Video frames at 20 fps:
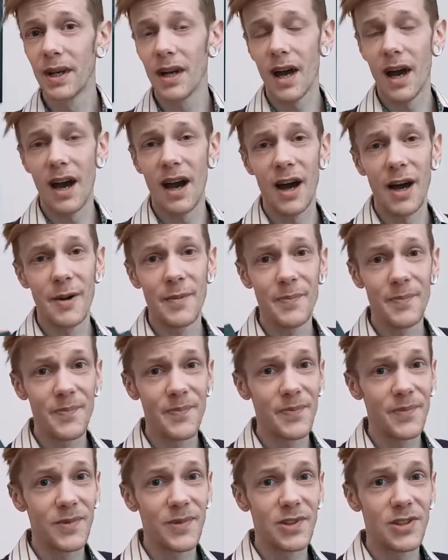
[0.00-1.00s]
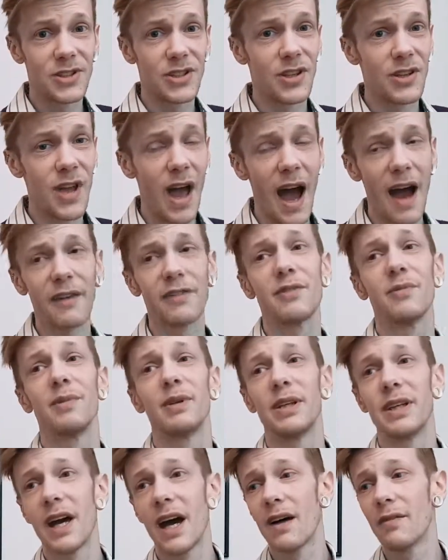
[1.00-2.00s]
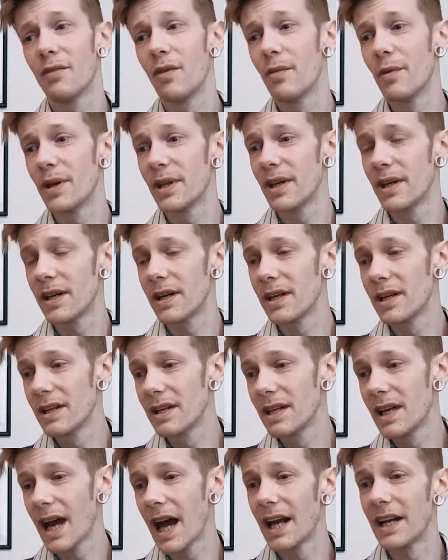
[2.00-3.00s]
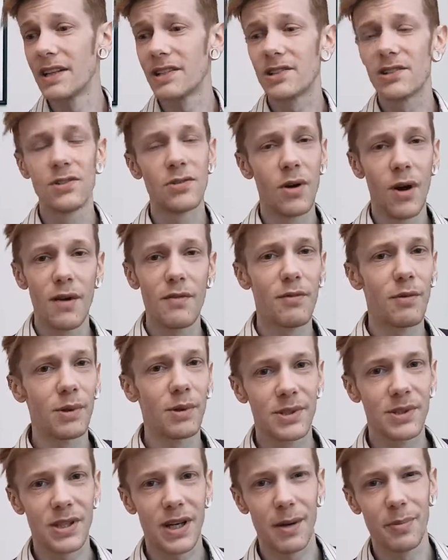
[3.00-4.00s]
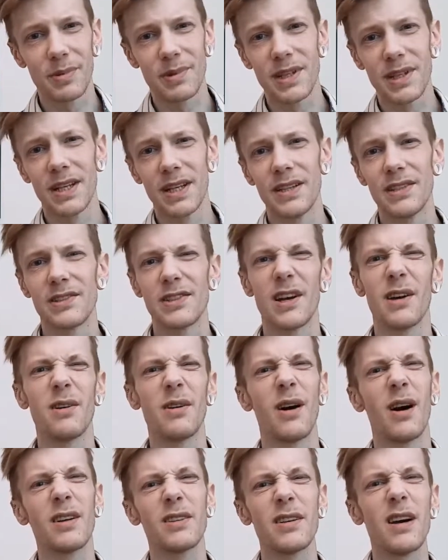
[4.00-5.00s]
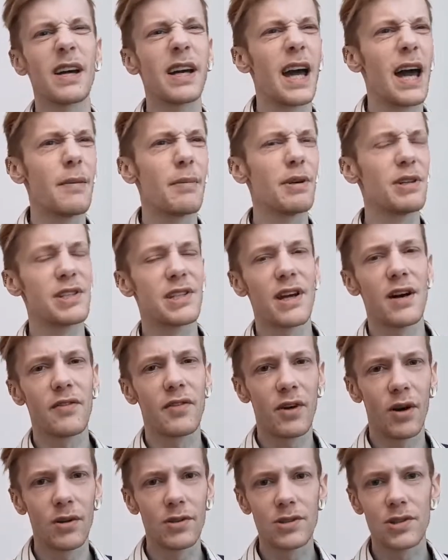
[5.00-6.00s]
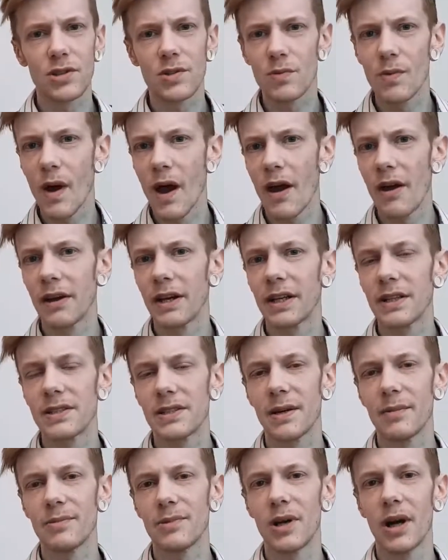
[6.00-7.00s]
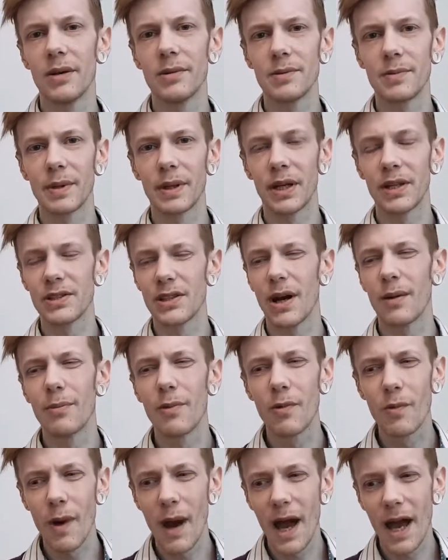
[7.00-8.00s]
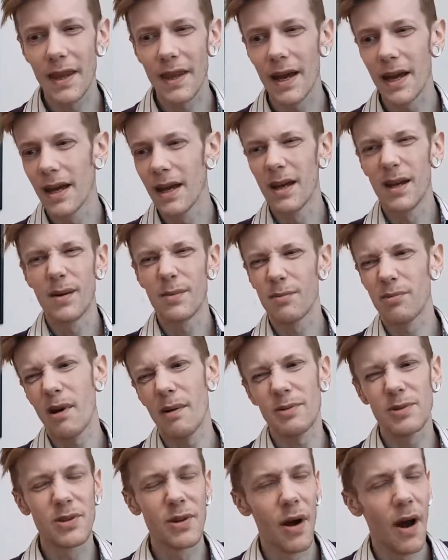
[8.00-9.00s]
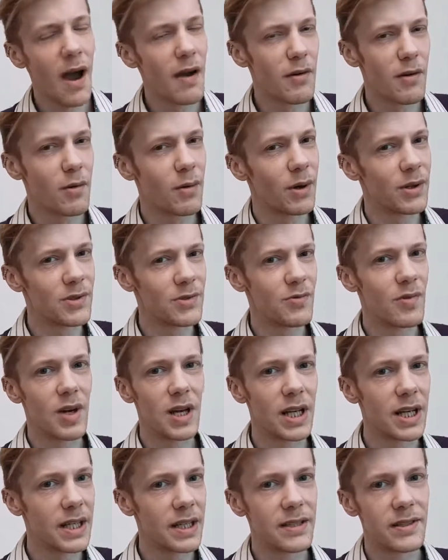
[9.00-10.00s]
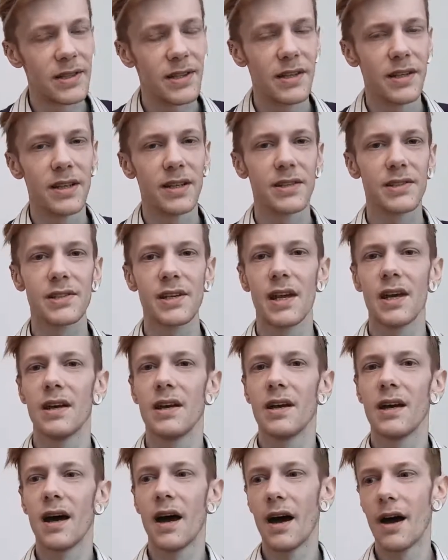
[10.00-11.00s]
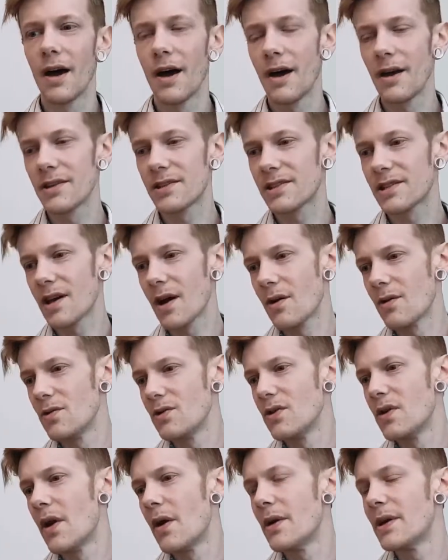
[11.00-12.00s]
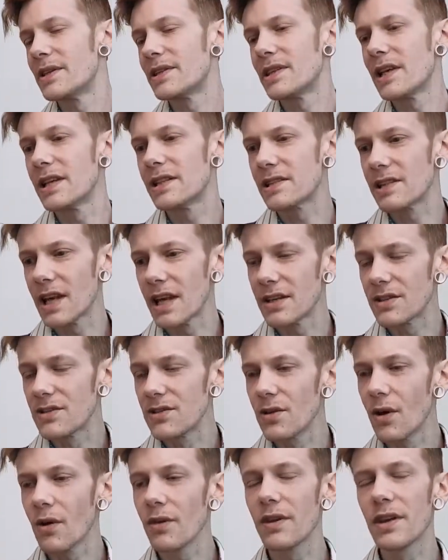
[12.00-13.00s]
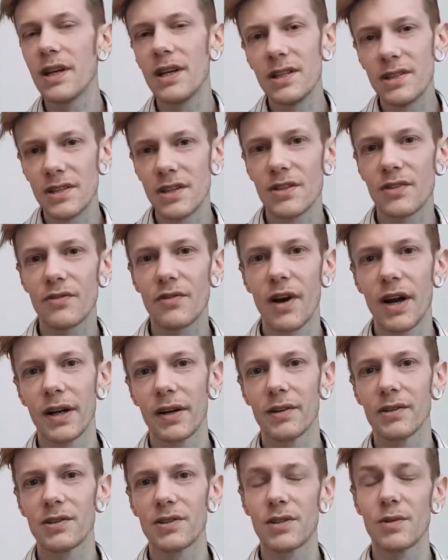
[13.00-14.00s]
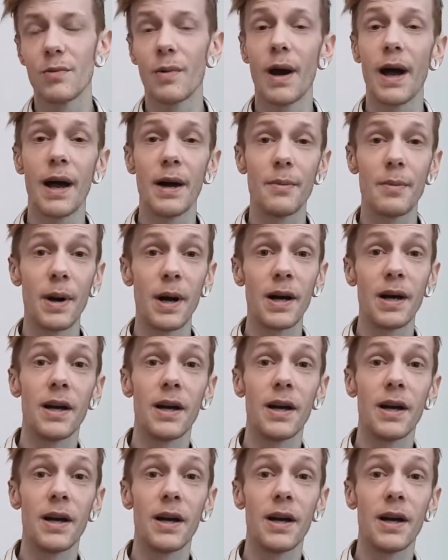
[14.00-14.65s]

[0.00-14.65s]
um, so you have to be careful with it and it's not everyone's cup of tea. So I, I get a bit self conscious wearing it sometimes because I'm aware that perhaps not everyone's really into this. Uh, so you know, it's it's it's not the easiest fragrance to wear, but